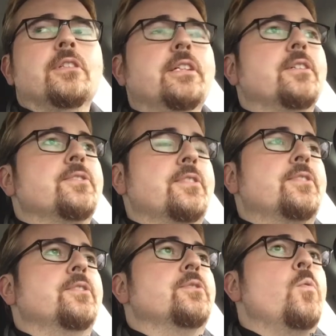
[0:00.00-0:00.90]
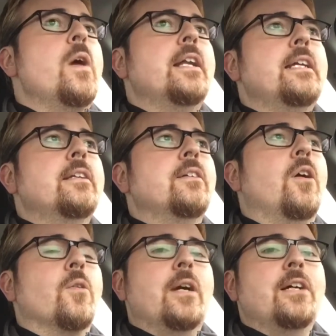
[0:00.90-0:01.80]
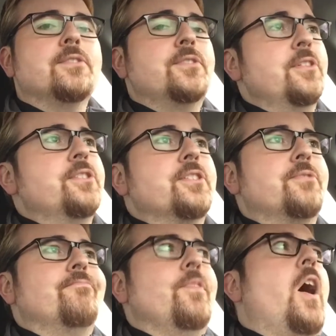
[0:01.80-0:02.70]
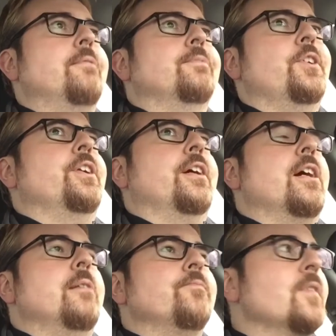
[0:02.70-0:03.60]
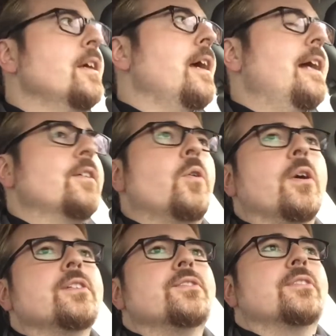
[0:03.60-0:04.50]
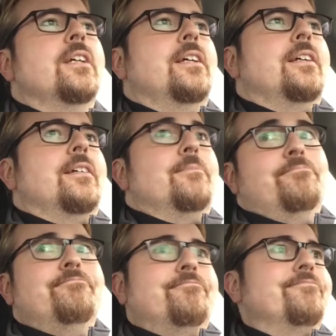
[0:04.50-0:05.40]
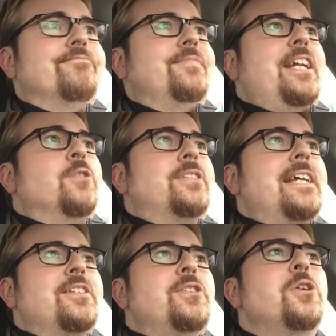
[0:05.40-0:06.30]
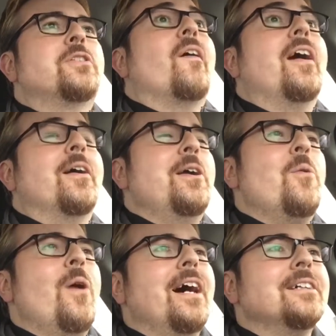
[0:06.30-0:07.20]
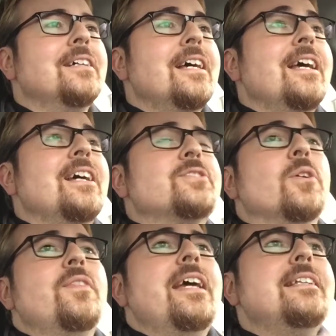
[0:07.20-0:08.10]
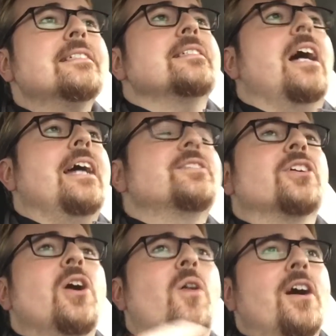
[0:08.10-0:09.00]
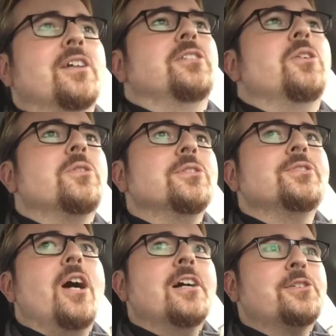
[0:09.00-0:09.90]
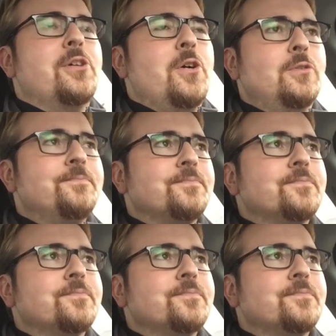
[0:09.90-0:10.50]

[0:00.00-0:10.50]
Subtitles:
little sister's wedding or else you're just not gonna come. And of course, they don't take the news very well. So they decide to go on a local talk show